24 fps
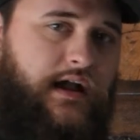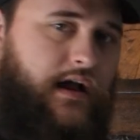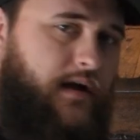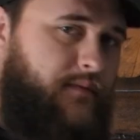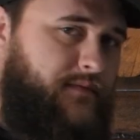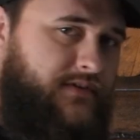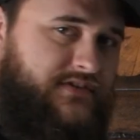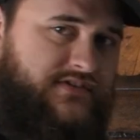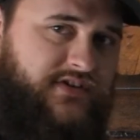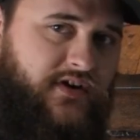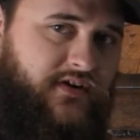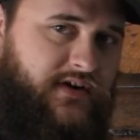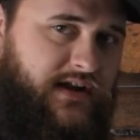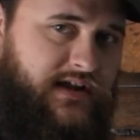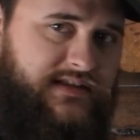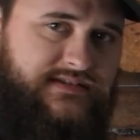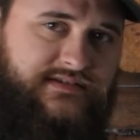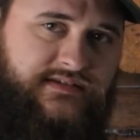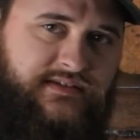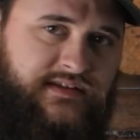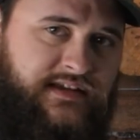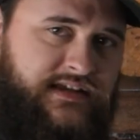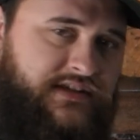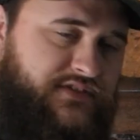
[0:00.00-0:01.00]
There's all kinds
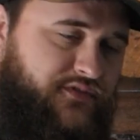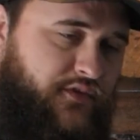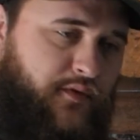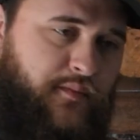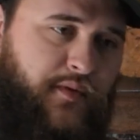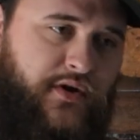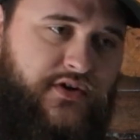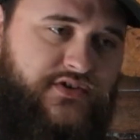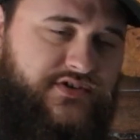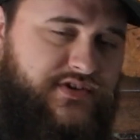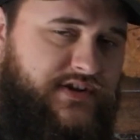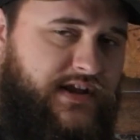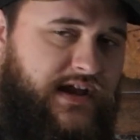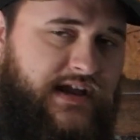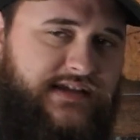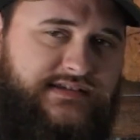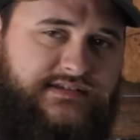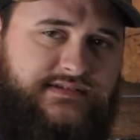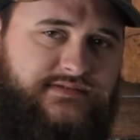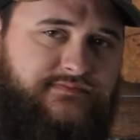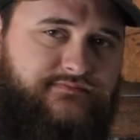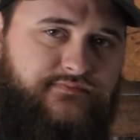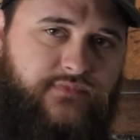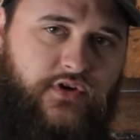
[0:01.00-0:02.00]
of links for
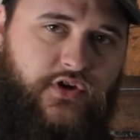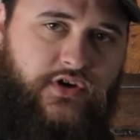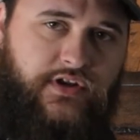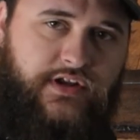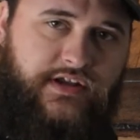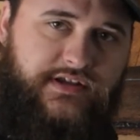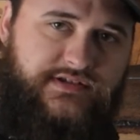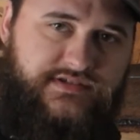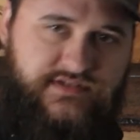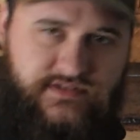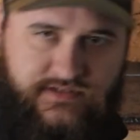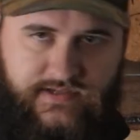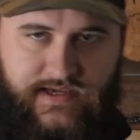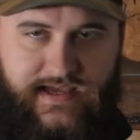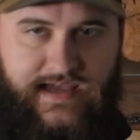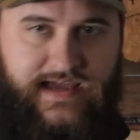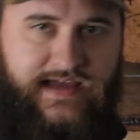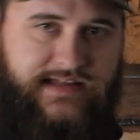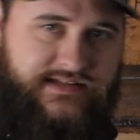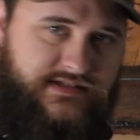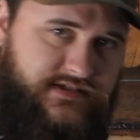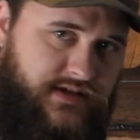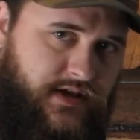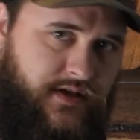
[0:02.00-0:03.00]
merchandise, hoodies,
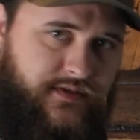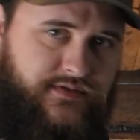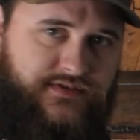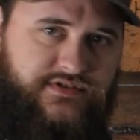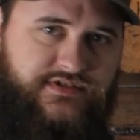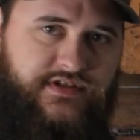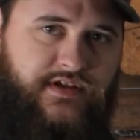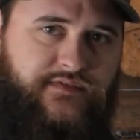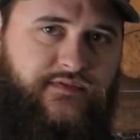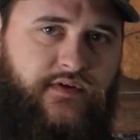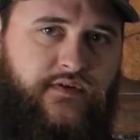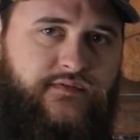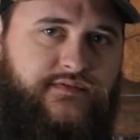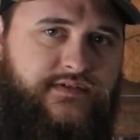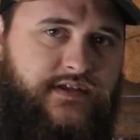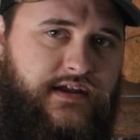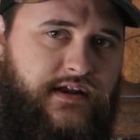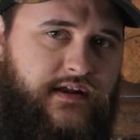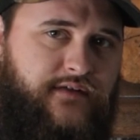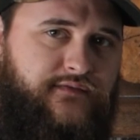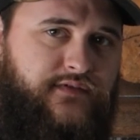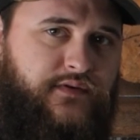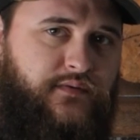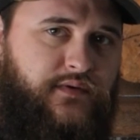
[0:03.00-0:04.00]
hats, other stuff over
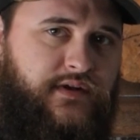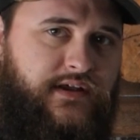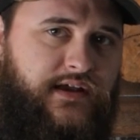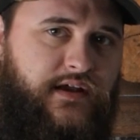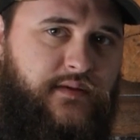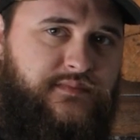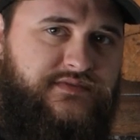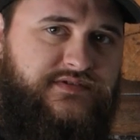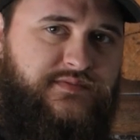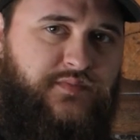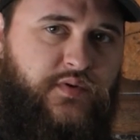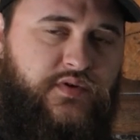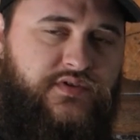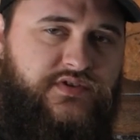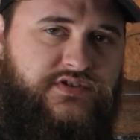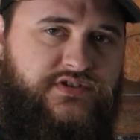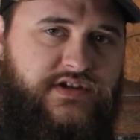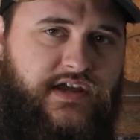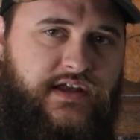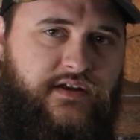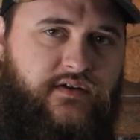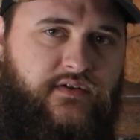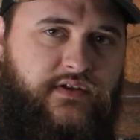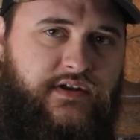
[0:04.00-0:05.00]
there if you want to help support the
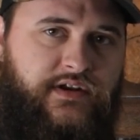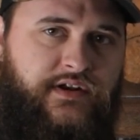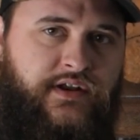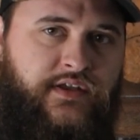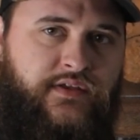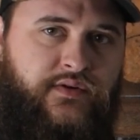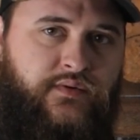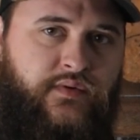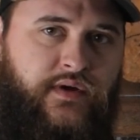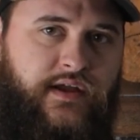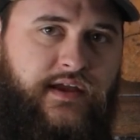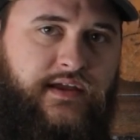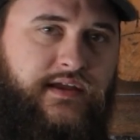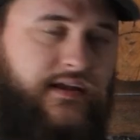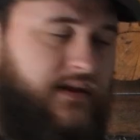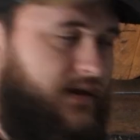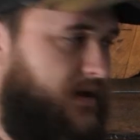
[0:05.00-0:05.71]
channel in another way.